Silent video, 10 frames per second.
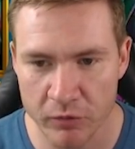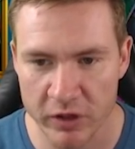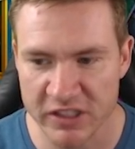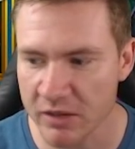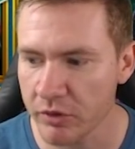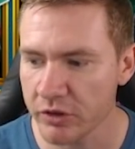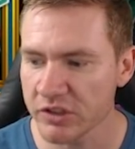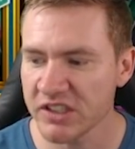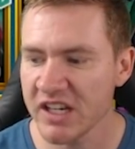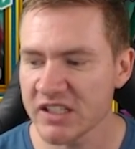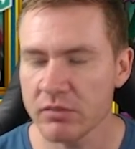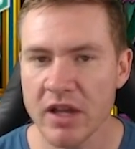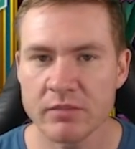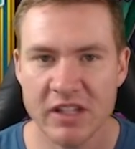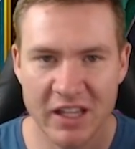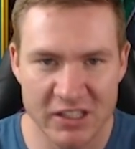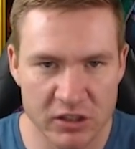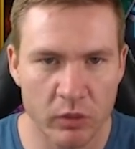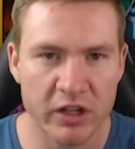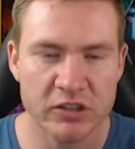for example, you'll see sometimes it gets to
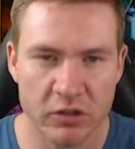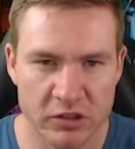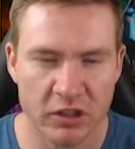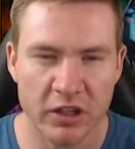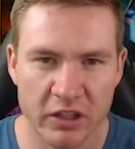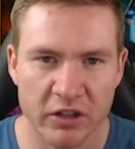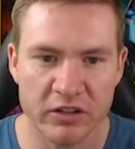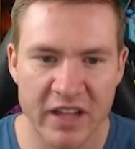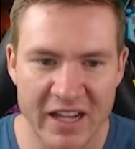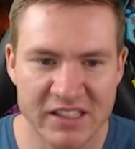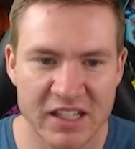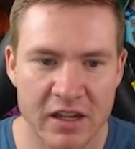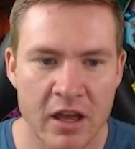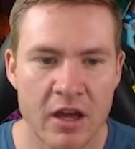where it starts to look a little dicey.